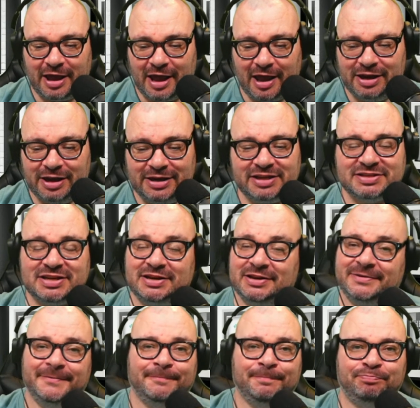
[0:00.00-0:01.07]
Listen,
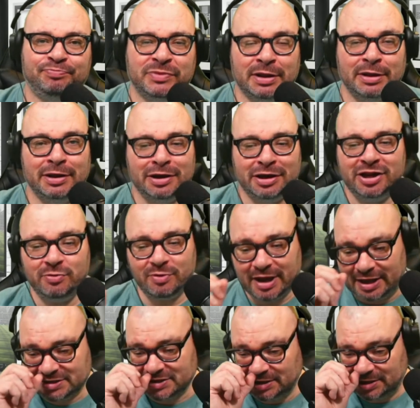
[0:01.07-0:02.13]

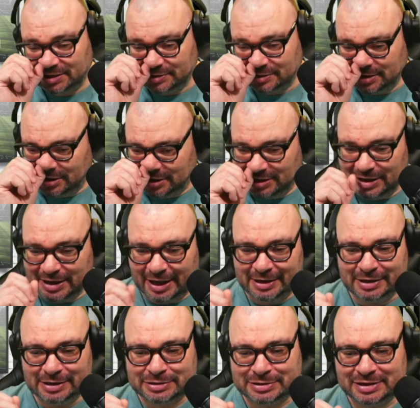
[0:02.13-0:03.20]
Newcastle
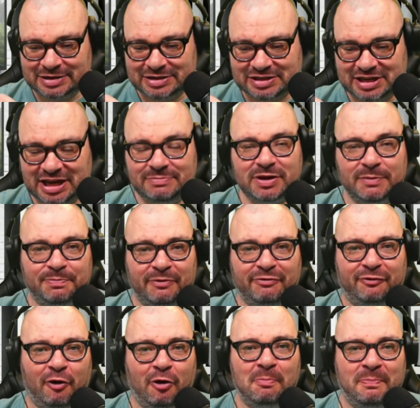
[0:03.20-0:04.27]
United seem to
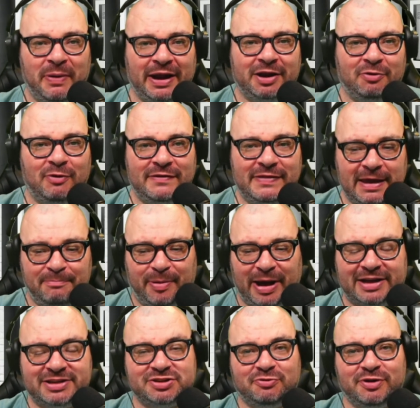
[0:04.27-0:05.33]
perform better when their
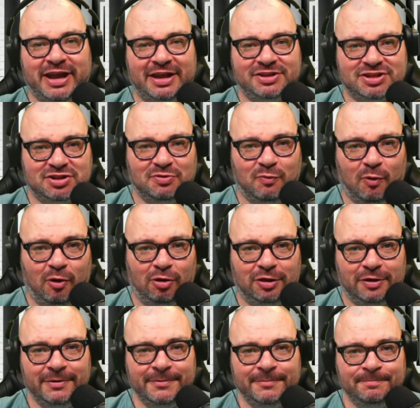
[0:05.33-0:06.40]
backs are against the wall.
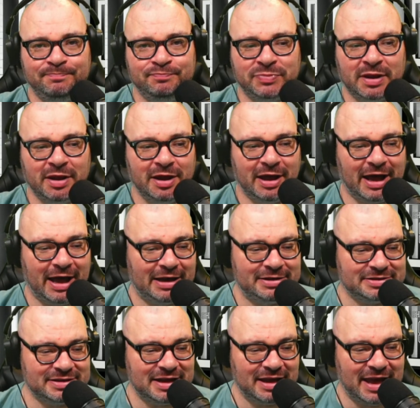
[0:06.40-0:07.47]

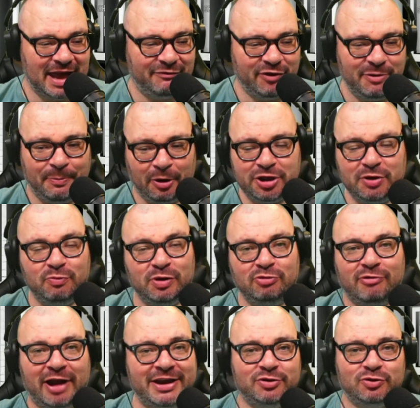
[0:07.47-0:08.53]
And everybody will
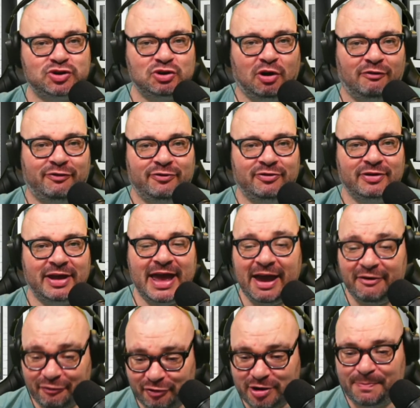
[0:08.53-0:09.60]
write us off.
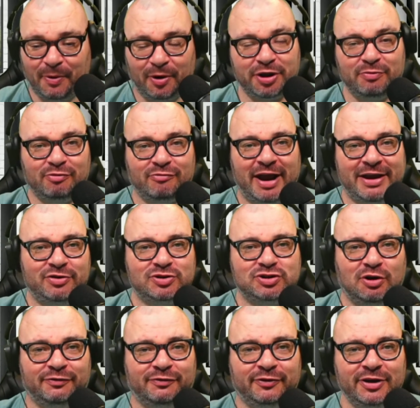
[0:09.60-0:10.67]
Everybody will write us
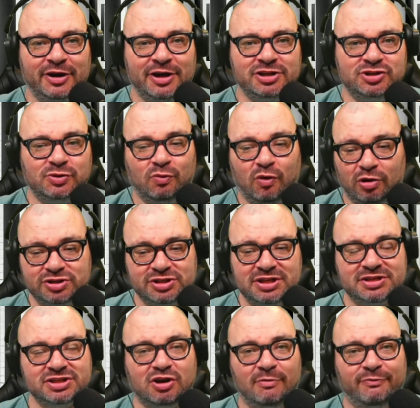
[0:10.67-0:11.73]
off towards
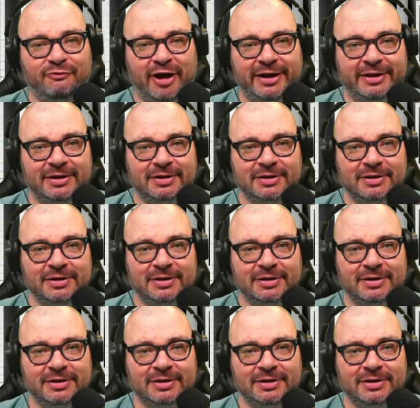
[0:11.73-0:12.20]
this cup final,